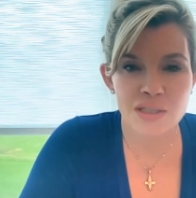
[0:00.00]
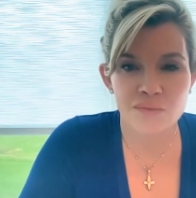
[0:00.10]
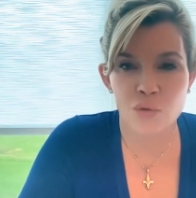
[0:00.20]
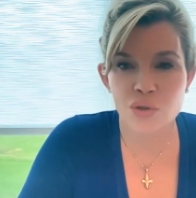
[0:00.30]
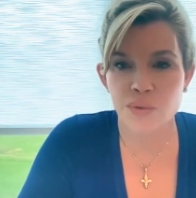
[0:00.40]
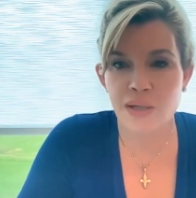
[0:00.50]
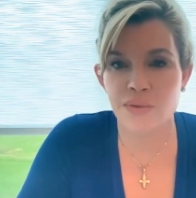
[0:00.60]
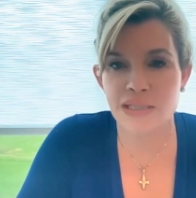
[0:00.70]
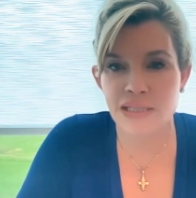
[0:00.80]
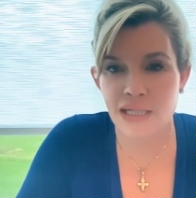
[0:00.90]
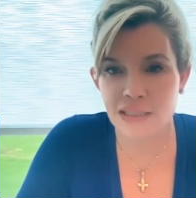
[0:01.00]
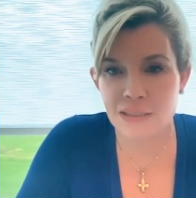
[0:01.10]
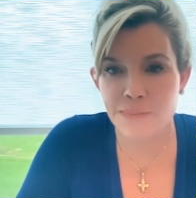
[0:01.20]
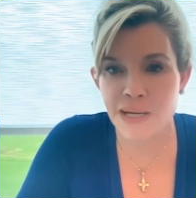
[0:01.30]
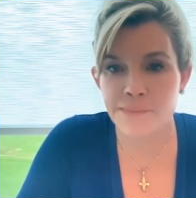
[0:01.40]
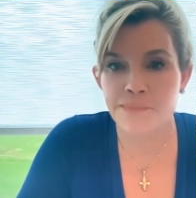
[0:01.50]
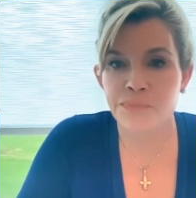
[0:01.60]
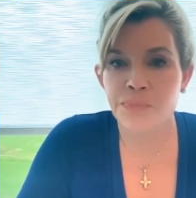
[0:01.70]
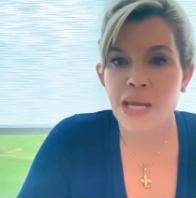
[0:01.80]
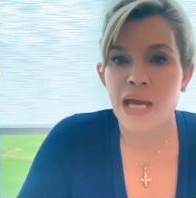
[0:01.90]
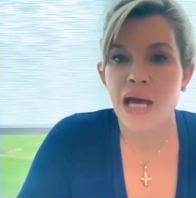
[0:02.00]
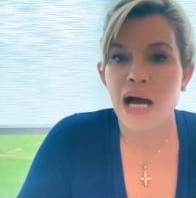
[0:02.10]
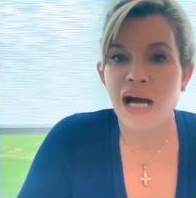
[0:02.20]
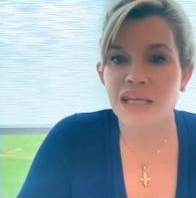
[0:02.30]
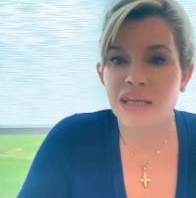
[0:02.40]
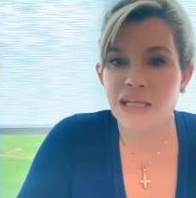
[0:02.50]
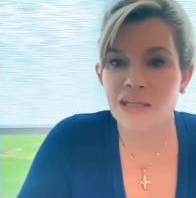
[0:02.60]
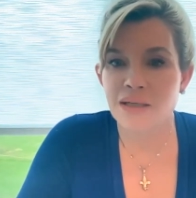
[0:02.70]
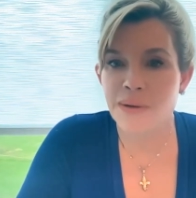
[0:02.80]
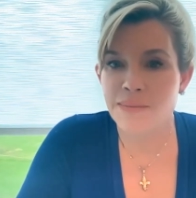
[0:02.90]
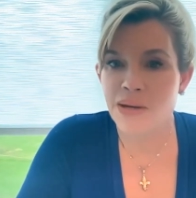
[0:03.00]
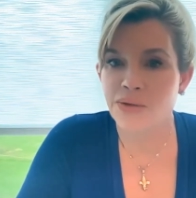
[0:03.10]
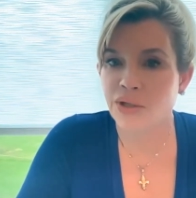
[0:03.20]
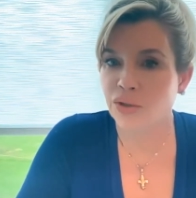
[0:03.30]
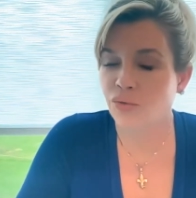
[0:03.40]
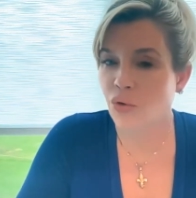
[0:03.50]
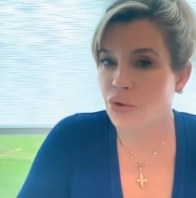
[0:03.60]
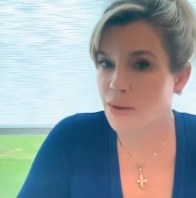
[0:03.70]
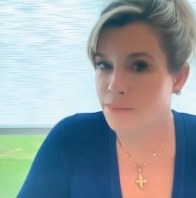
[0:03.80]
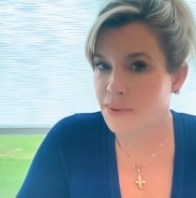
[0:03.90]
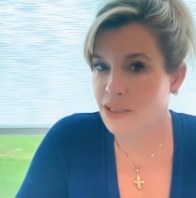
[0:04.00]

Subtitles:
got divorced when I was 6. But I think that my mother had grown up